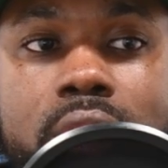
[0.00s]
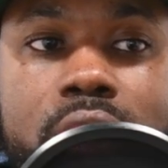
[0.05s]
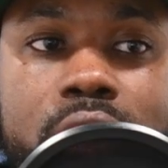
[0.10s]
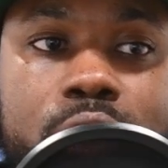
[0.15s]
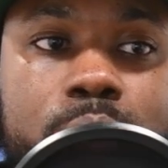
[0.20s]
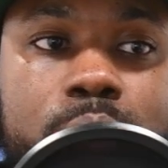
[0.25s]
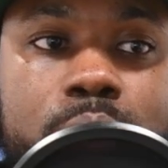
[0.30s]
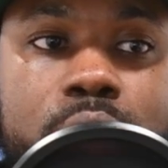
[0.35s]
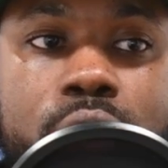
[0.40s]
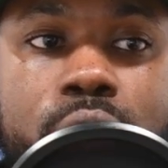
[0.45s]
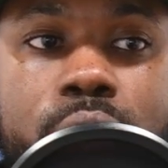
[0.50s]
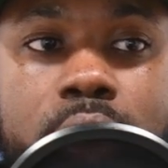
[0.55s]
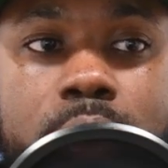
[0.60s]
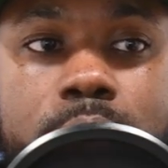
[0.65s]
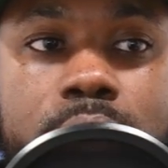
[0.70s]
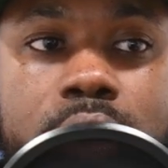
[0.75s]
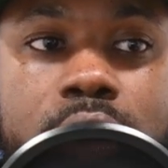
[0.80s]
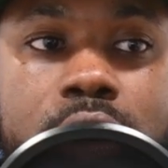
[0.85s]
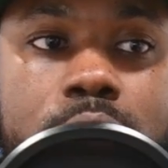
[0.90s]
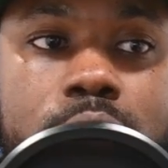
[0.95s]
It's going to be a
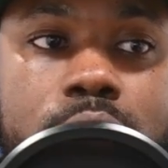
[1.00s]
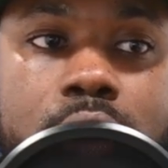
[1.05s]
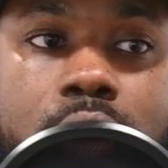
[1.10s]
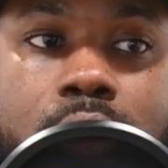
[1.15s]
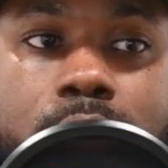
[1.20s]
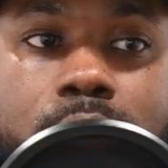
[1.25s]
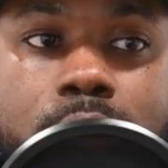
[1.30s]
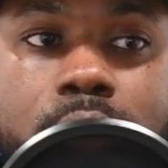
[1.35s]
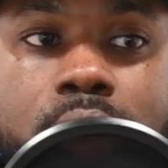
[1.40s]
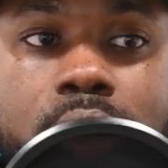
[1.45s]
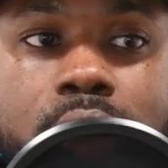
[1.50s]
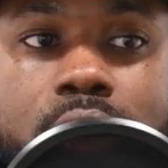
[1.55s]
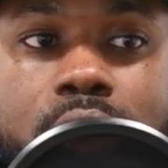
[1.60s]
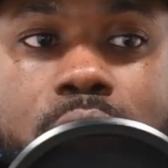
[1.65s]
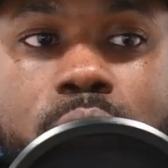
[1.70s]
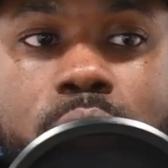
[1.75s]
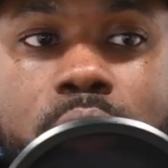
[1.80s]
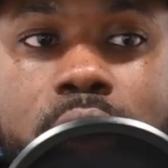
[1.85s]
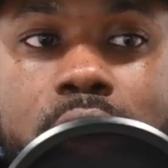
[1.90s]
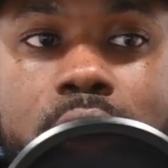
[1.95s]
great place for them
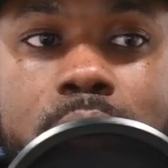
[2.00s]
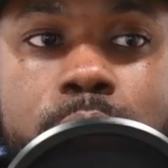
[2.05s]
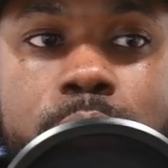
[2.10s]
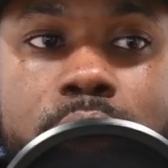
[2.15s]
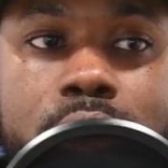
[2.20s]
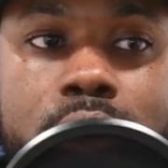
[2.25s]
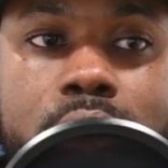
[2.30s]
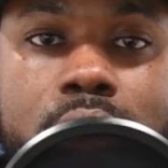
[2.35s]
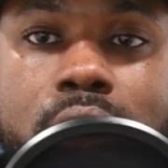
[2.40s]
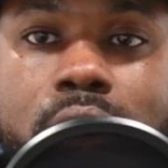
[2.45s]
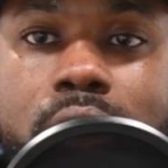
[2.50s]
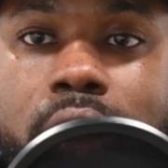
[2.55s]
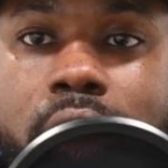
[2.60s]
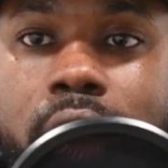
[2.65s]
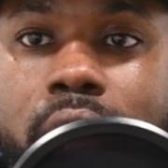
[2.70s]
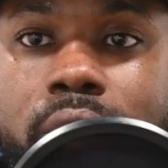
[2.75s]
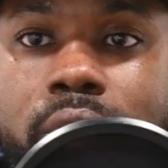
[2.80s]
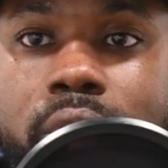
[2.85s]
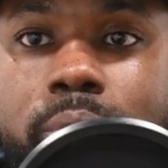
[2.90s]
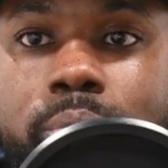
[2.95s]
to run their businesses
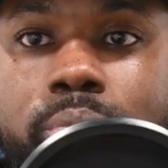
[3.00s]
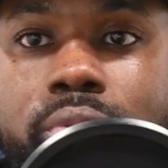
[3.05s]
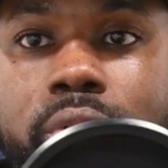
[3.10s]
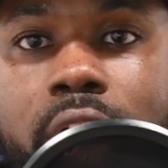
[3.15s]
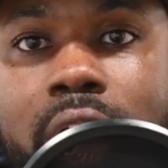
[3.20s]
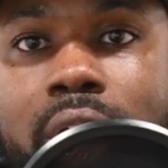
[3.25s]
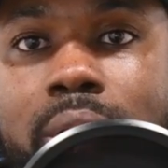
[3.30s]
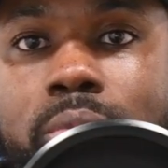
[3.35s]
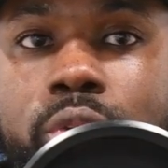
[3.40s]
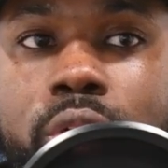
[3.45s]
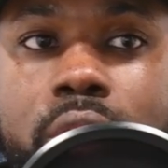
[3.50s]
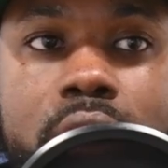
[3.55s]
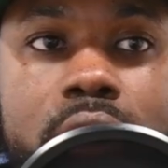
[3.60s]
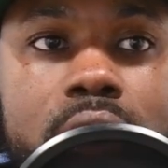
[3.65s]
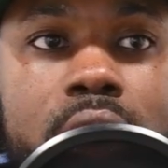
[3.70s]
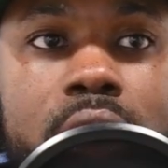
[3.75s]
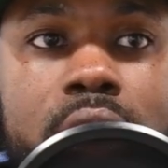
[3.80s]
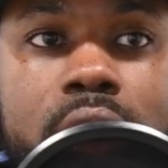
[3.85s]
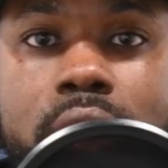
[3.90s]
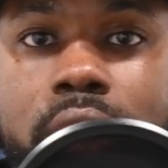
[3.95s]
now in prime real
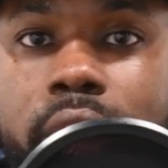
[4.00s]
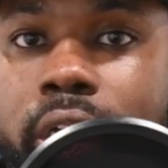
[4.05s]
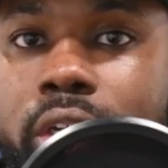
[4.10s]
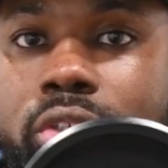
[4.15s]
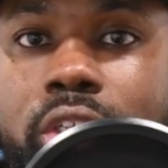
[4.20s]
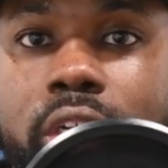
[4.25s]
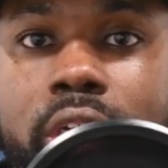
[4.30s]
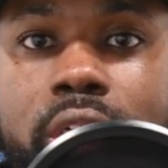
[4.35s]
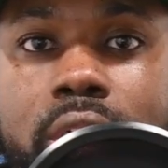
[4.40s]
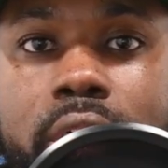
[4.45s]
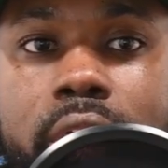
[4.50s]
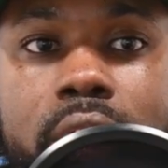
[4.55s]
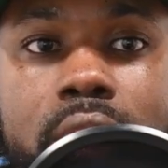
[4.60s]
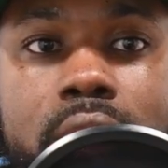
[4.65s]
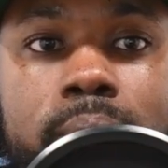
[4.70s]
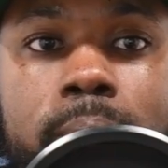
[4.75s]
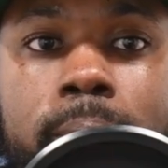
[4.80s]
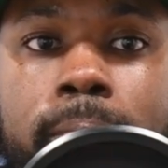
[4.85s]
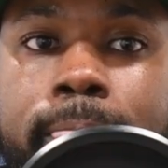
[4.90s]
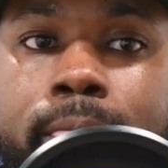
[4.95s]
estate in downtown
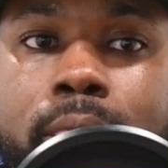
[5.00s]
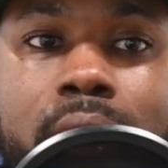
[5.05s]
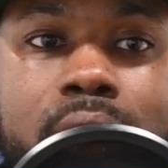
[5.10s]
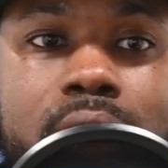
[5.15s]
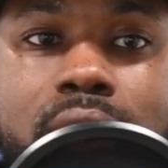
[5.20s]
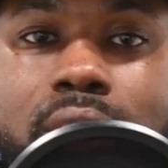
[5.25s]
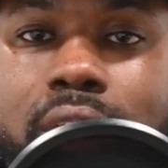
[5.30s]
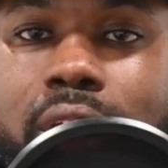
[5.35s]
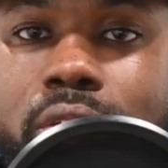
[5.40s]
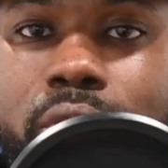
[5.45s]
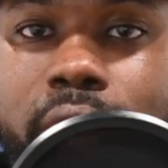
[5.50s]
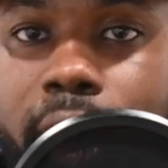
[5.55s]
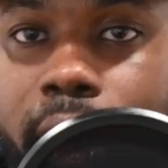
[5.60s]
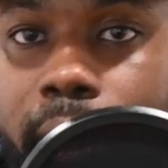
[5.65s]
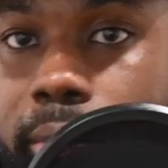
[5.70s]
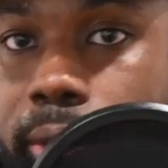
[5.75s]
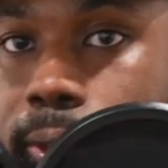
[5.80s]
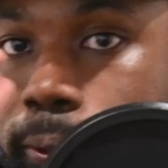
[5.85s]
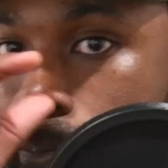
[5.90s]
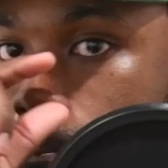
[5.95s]
Atlanta. That's not going to happen.